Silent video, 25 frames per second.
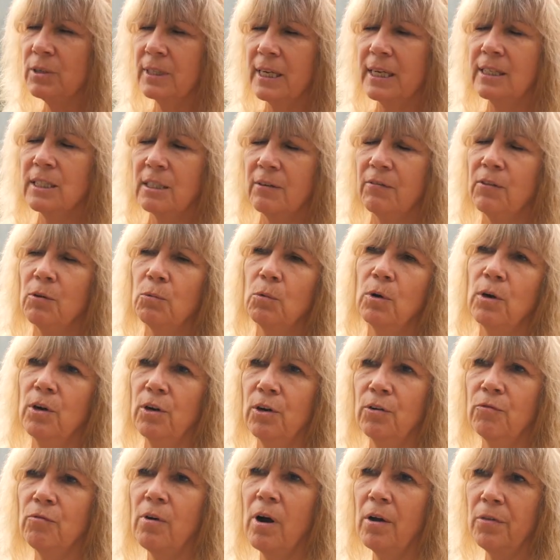sense of the
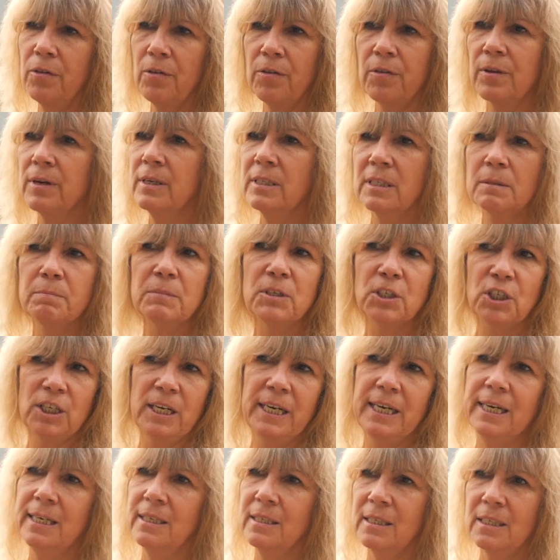word rather than as
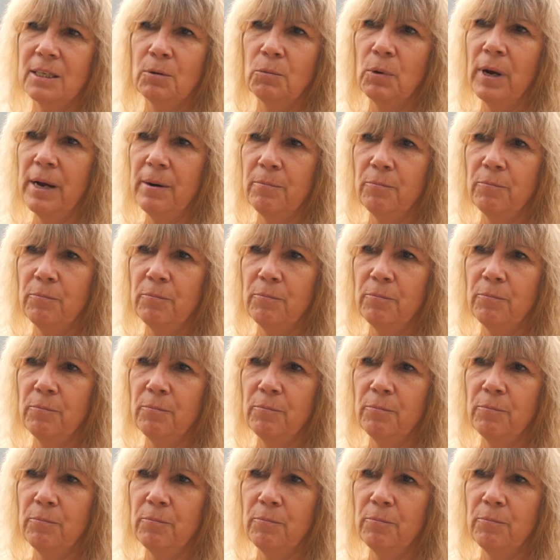machines that were